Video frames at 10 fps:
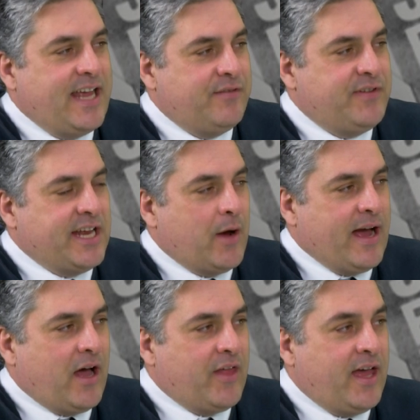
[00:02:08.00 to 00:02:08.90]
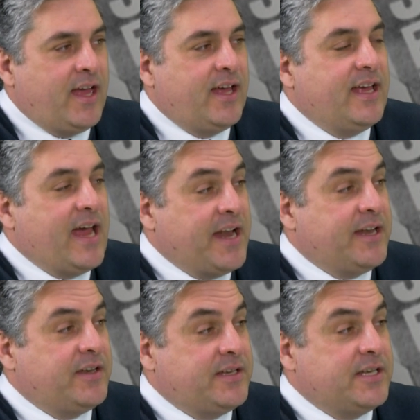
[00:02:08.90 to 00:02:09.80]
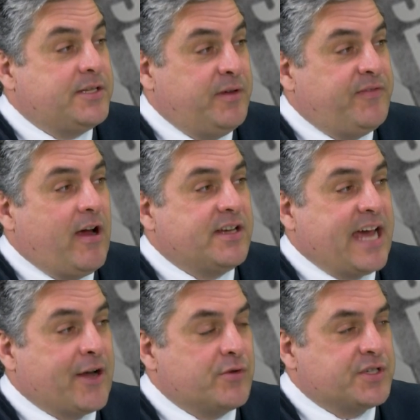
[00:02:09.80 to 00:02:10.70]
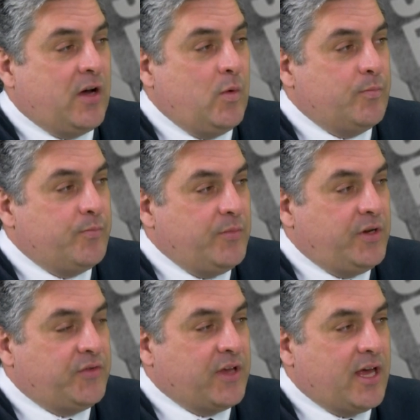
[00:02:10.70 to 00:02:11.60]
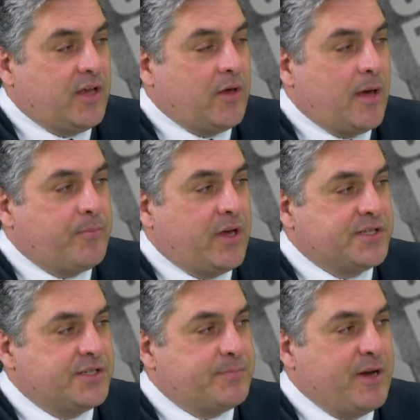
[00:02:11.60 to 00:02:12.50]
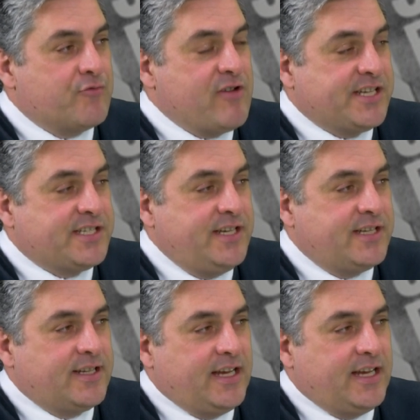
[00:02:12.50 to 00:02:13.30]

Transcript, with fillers: get the video out there, and to be fair, it's had a result, because uh, a person's been arrested in